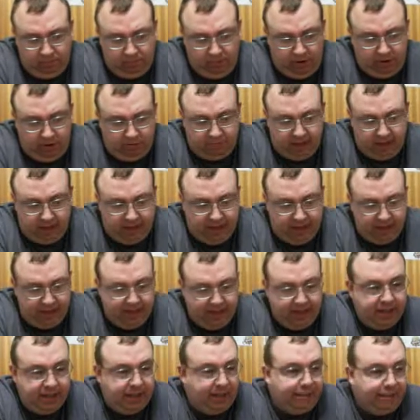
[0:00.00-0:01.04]

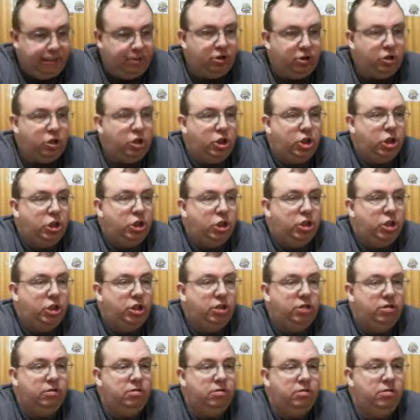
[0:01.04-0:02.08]
Alright, my
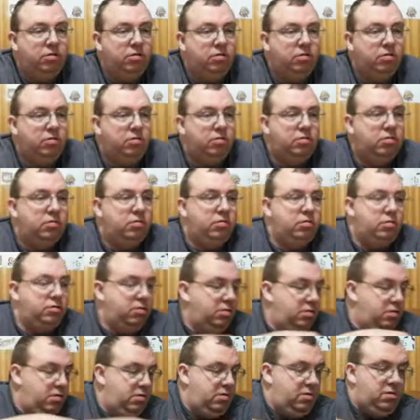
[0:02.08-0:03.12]
turn.
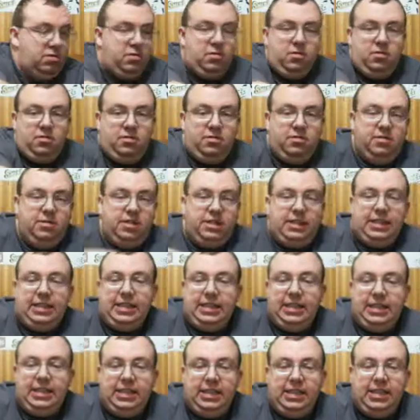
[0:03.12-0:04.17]
Yeah, bastard.
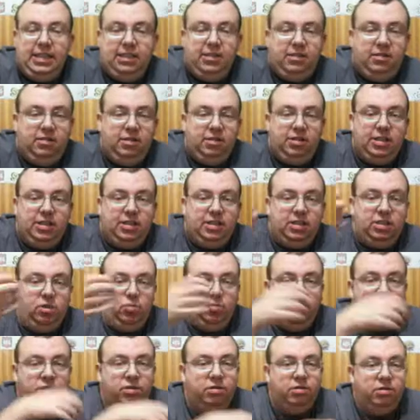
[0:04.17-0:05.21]
Mm, you guys still won.